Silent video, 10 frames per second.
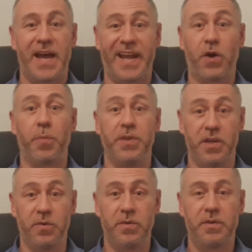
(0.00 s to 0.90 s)
And I hope
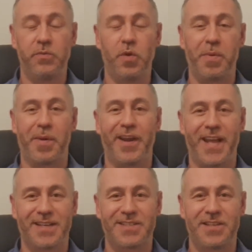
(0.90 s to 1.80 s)
you will be my
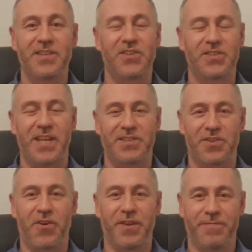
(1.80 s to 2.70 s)
next success
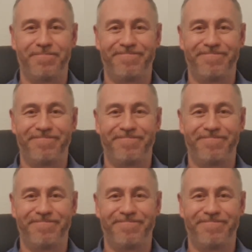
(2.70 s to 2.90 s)
story.